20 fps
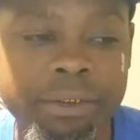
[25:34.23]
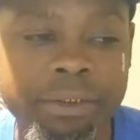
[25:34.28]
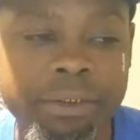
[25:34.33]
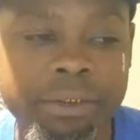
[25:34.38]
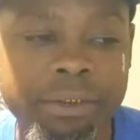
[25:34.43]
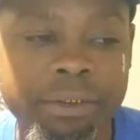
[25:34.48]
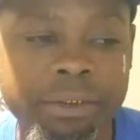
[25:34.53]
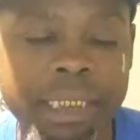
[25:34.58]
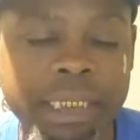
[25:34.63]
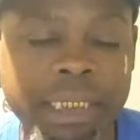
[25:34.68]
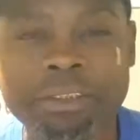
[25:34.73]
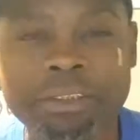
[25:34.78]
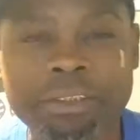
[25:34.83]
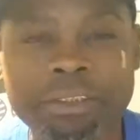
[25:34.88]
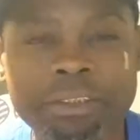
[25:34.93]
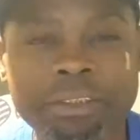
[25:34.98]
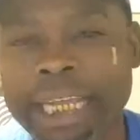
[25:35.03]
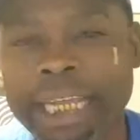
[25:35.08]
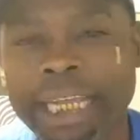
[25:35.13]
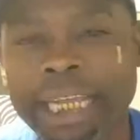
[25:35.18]
it's
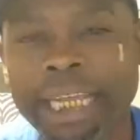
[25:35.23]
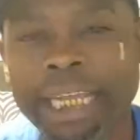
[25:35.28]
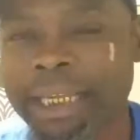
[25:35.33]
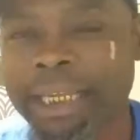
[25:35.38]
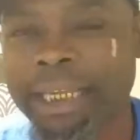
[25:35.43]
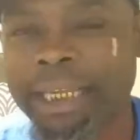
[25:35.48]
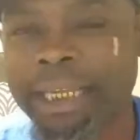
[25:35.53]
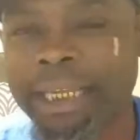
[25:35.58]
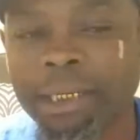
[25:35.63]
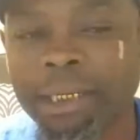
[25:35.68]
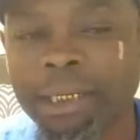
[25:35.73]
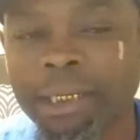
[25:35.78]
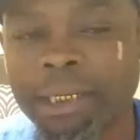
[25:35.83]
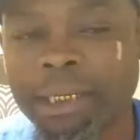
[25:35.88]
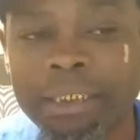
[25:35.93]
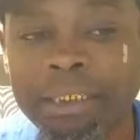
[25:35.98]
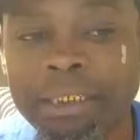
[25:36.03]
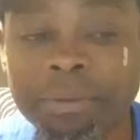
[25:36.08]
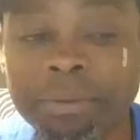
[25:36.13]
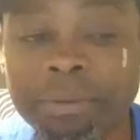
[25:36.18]
okay to be in a
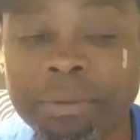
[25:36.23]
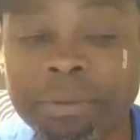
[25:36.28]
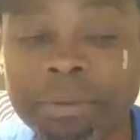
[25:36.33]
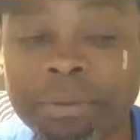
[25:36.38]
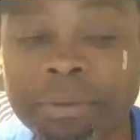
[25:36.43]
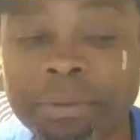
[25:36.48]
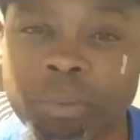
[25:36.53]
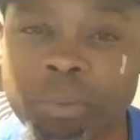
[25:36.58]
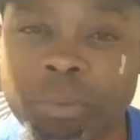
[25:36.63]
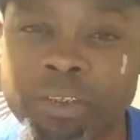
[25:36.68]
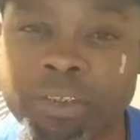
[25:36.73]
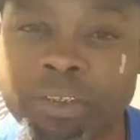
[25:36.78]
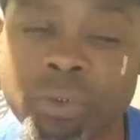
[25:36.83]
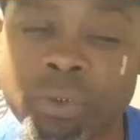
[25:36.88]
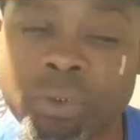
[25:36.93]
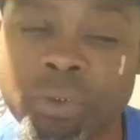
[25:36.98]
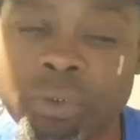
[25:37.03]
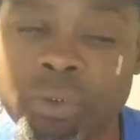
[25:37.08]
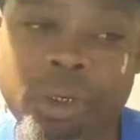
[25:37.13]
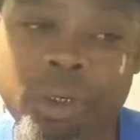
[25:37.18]
messed up situation
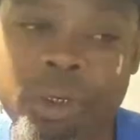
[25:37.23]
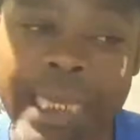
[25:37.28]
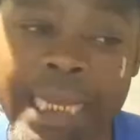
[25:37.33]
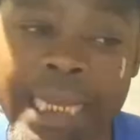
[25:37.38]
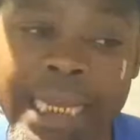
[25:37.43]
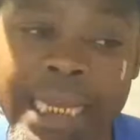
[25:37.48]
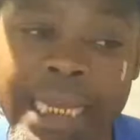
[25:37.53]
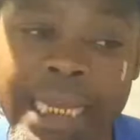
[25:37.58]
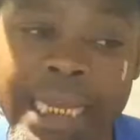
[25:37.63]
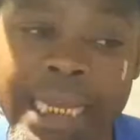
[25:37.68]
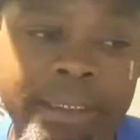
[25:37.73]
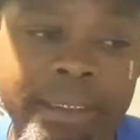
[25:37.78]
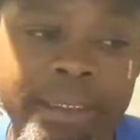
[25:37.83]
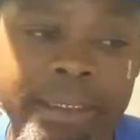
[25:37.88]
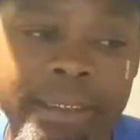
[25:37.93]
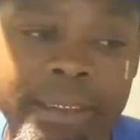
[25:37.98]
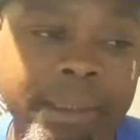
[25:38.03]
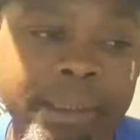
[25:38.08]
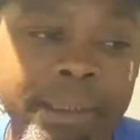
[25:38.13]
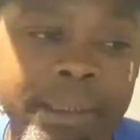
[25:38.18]
or not
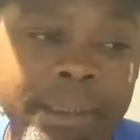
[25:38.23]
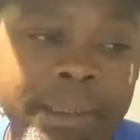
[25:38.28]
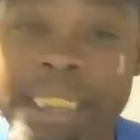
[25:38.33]
be in the